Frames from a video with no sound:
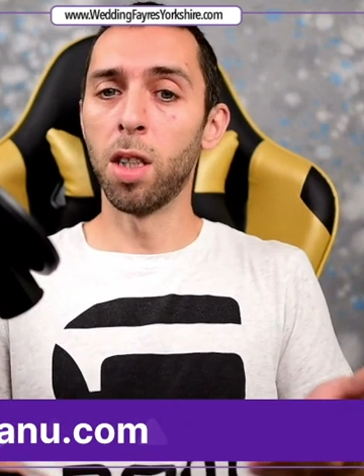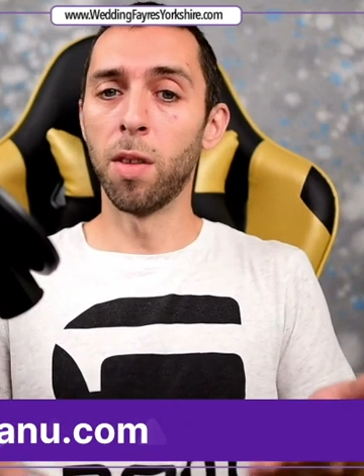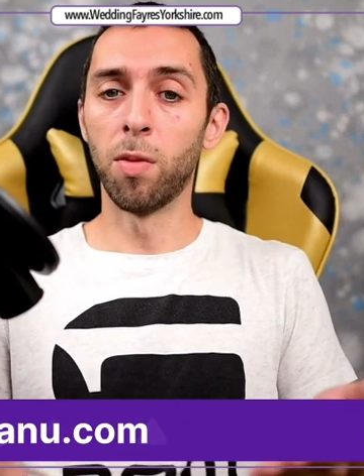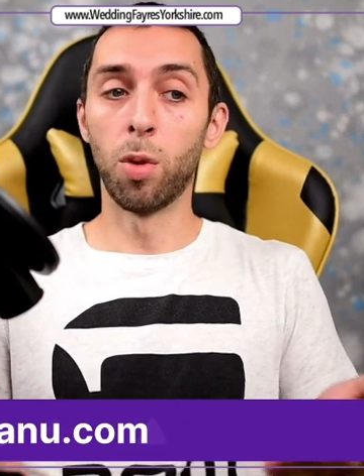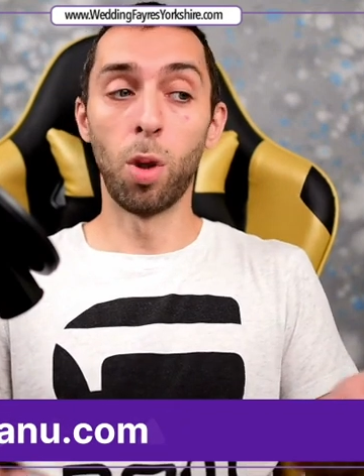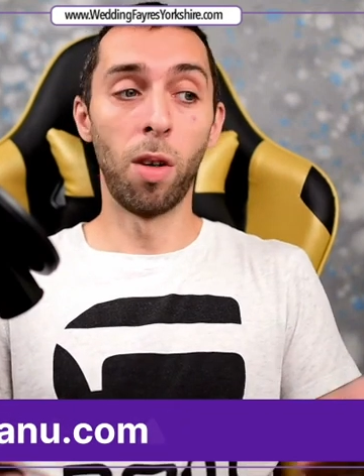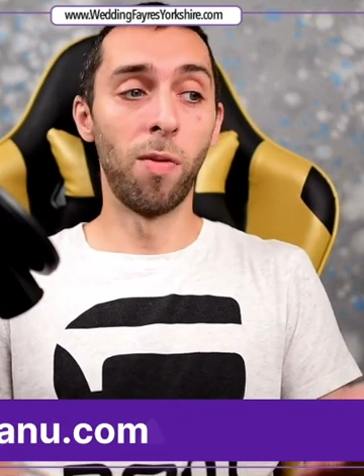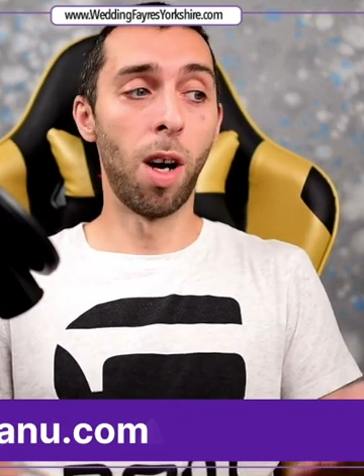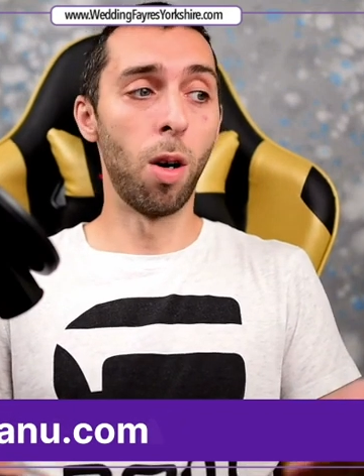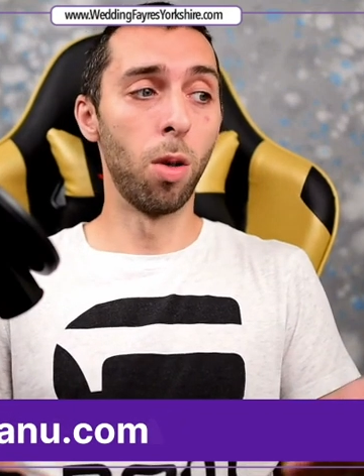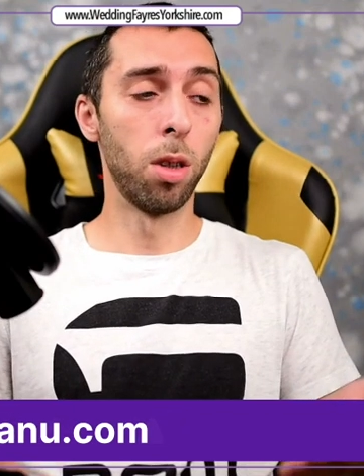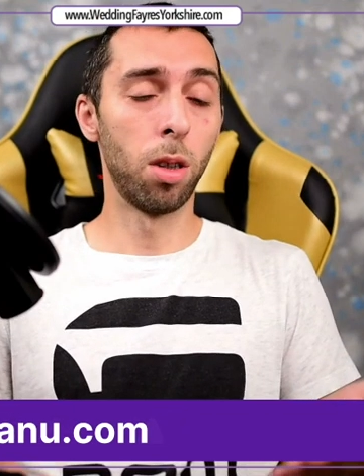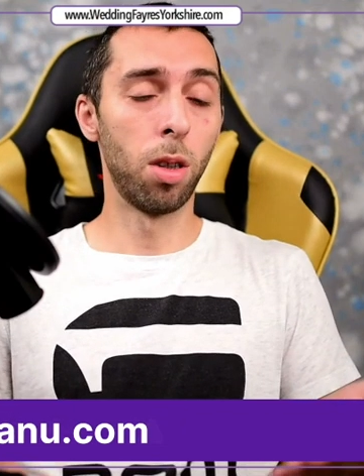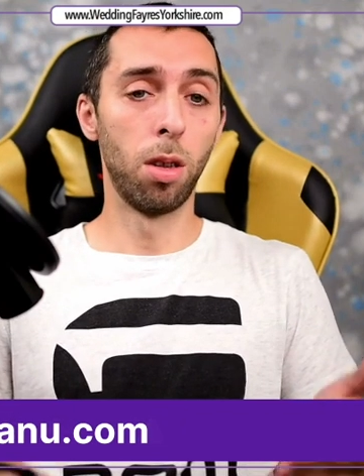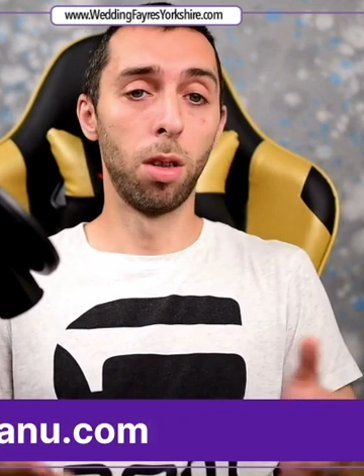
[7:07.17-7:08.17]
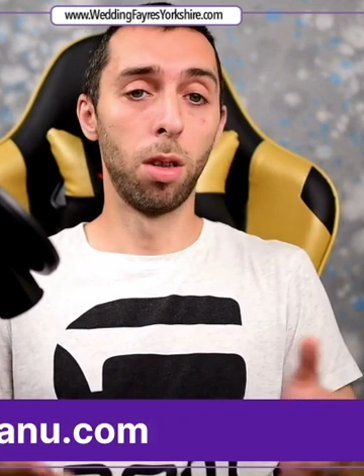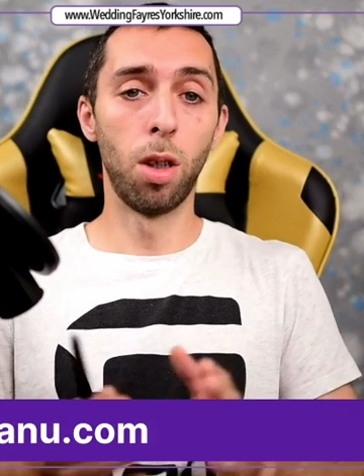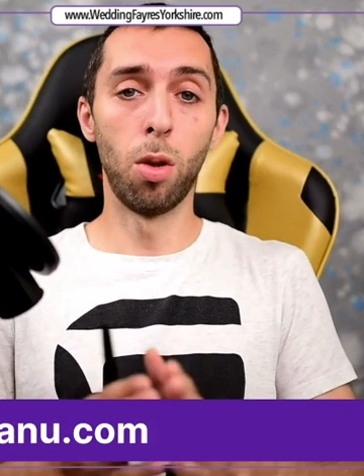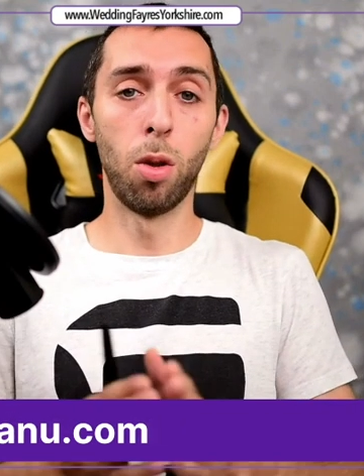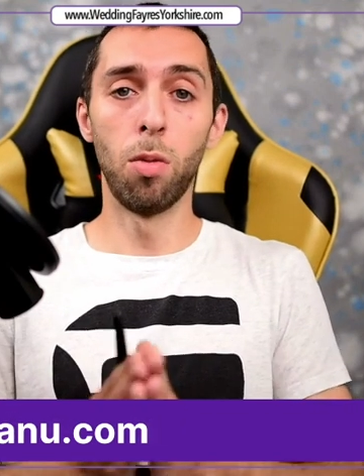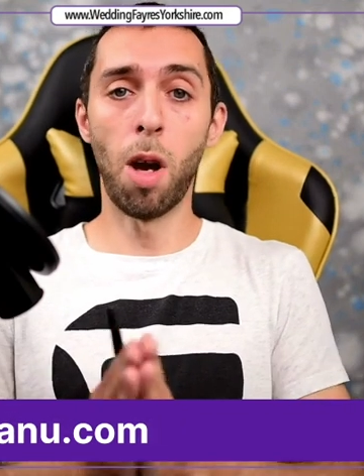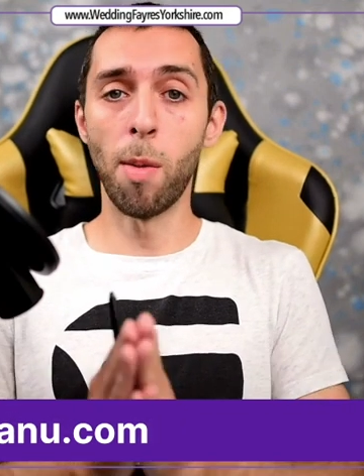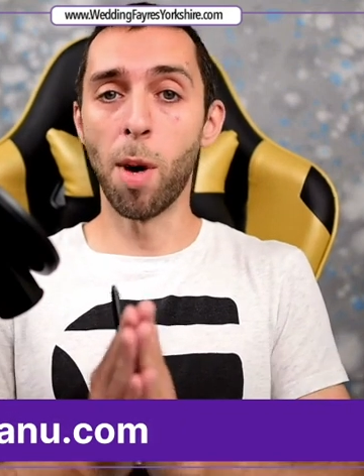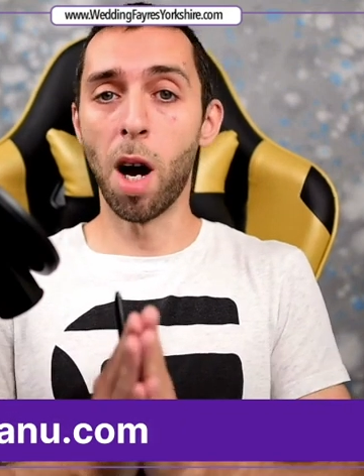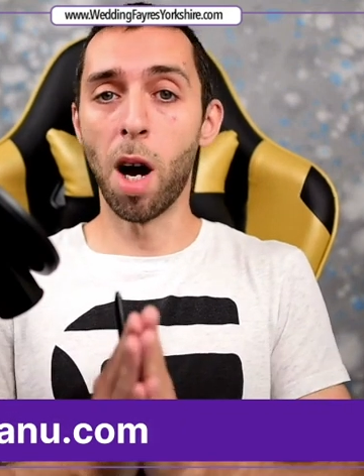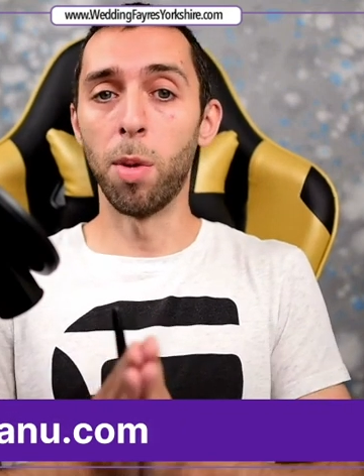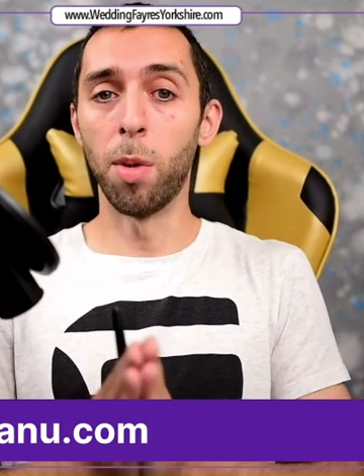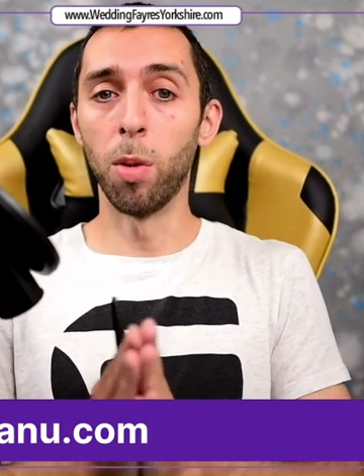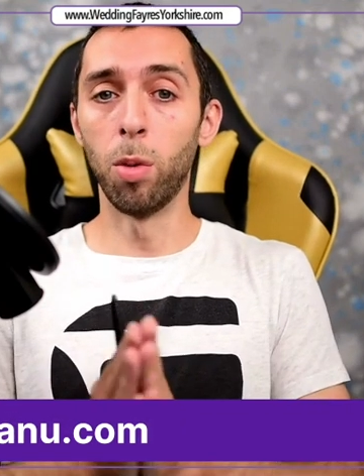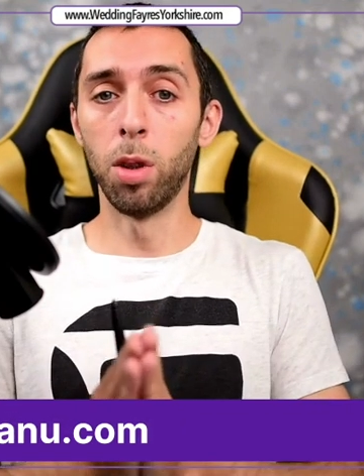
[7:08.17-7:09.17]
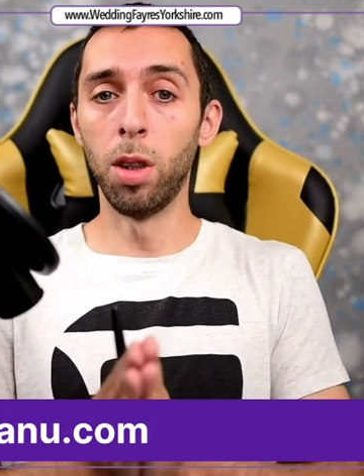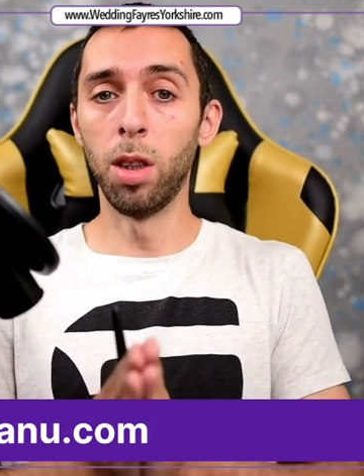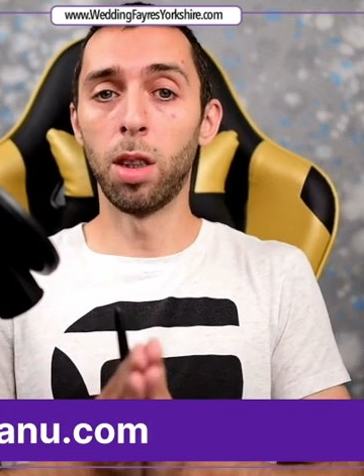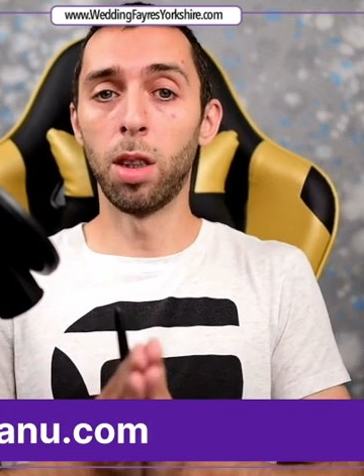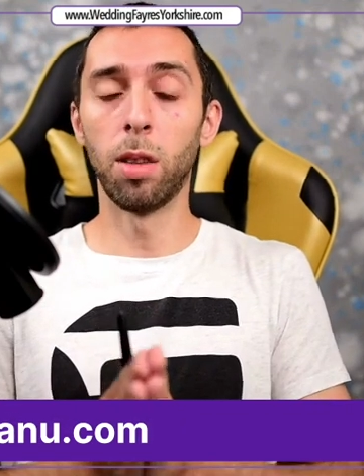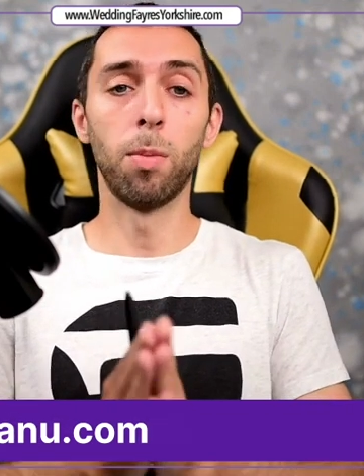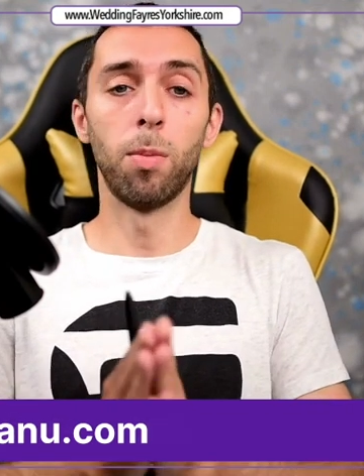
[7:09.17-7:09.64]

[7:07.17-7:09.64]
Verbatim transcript: of 12 hours. So I'm happy with this.